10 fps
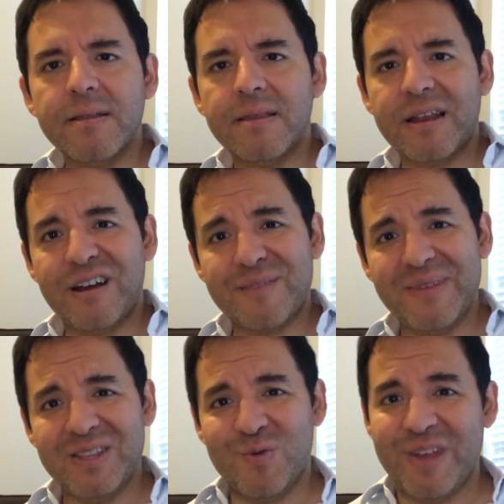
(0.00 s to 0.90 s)
that got
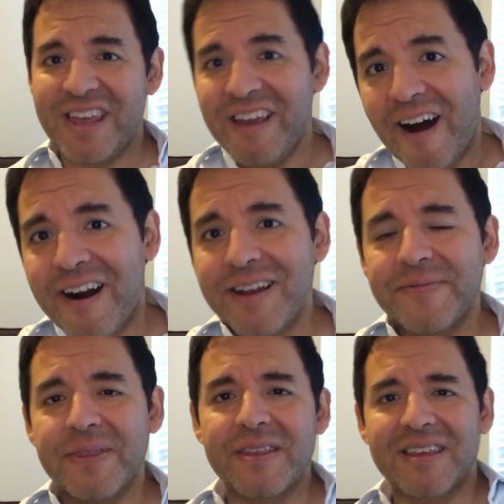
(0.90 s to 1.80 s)
me into the ER,
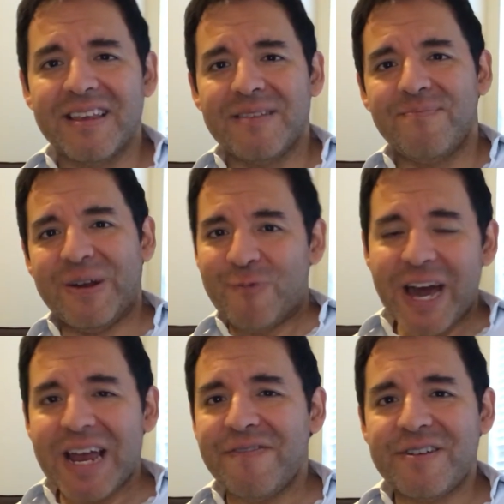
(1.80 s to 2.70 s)
but
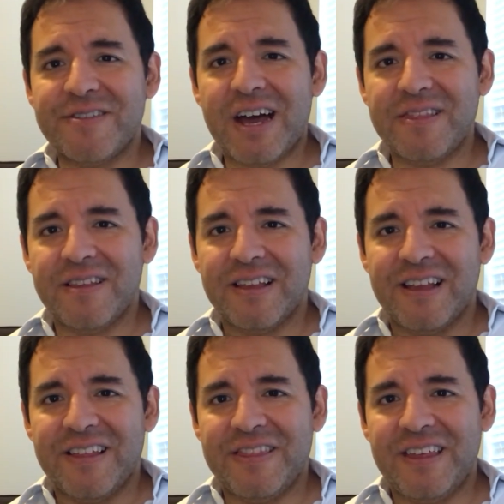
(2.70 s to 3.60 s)
right after that,
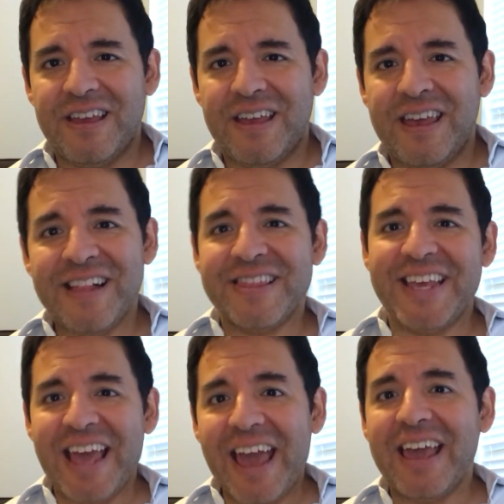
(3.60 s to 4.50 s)
the
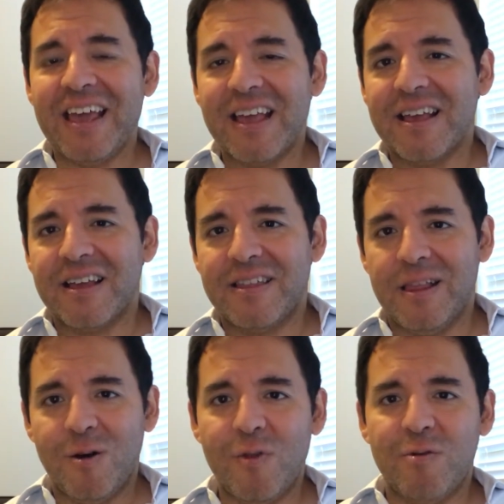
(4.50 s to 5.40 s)
LDA, the
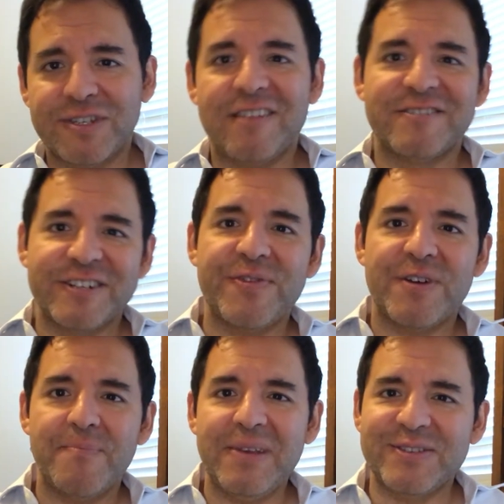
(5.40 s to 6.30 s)
low-dose allergen
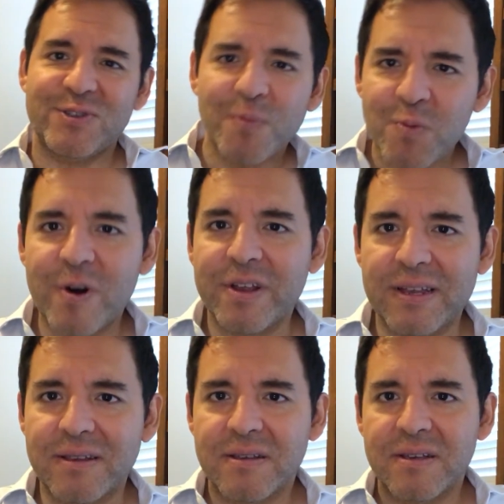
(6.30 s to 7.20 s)
therapy, stopped
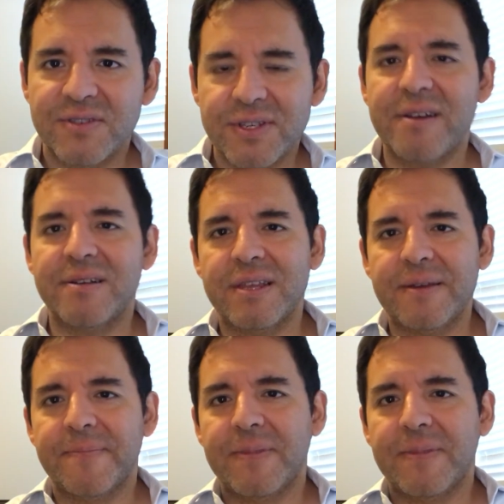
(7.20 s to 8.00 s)
working suddenly.